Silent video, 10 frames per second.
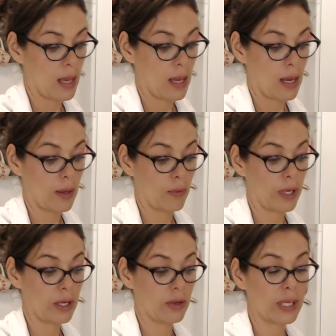And we
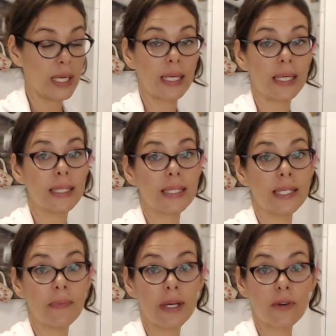are gonna let it
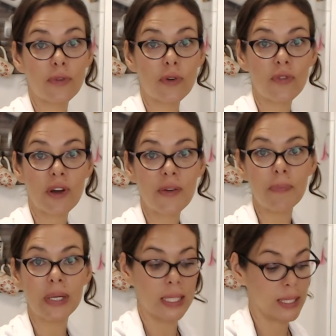simmer for 5
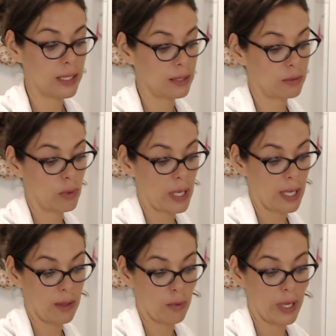minutes
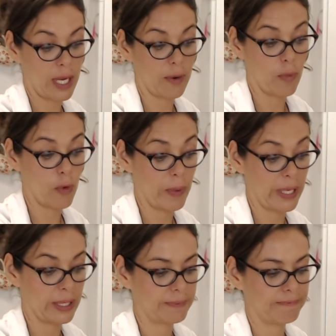while we are
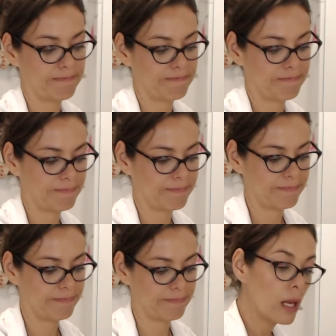moving.
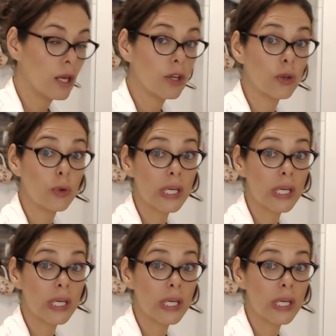You wanna